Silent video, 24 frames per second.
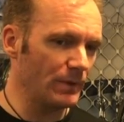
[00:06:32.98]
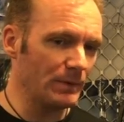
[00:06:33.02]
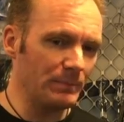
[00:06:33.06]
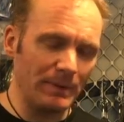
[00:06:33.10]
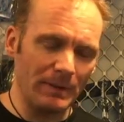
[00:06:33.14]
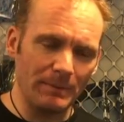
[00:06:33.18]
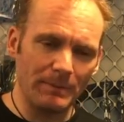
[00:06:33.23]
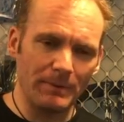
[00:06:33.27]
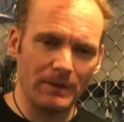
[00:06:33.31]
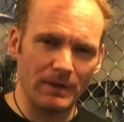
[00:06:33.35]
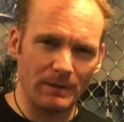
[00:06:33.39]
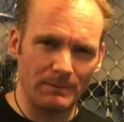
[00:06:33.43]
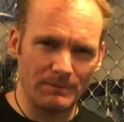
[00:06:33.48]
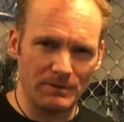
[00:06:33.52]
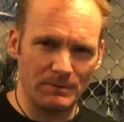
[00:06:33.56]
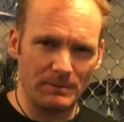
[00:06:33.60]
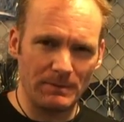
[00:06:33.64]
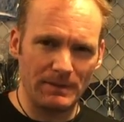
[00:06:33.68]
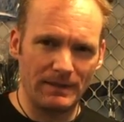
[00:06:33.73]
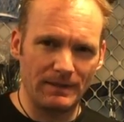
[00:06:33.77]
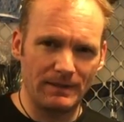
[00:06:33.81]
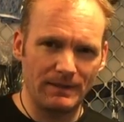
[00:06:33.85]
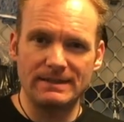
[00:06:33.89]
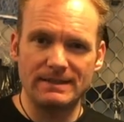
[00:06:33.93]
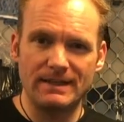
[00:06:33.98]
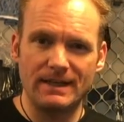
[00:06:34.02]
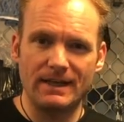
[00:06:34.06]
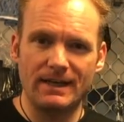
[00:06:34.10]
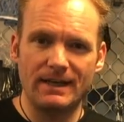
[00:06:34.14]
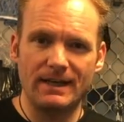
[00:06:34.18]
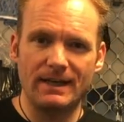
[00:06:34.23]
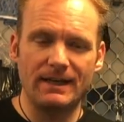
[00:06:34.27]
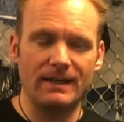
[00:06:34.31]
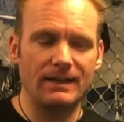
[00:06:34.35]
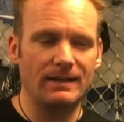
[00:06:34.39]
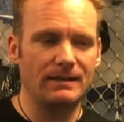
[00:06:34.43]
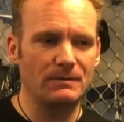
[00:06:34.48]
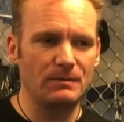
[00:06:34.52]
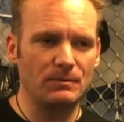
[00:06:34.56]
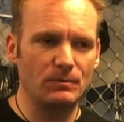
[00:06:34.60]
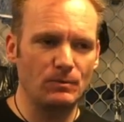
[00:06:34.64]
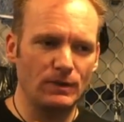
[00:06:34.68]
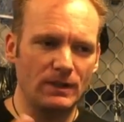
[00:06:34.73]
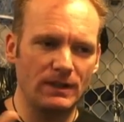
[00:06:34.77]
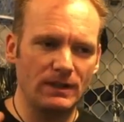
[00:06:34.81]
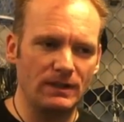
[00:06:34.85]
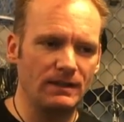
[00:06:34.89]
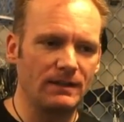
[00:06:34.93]
people come to me and say, hey,
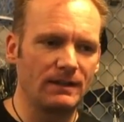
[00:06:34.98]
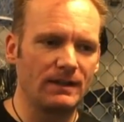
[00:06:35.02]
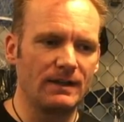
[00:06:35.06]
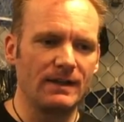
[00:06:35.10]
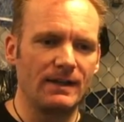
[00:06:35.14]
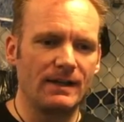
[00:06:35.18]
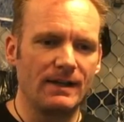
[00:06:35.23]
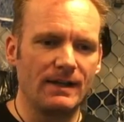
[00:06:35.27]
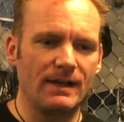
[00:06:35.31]
well,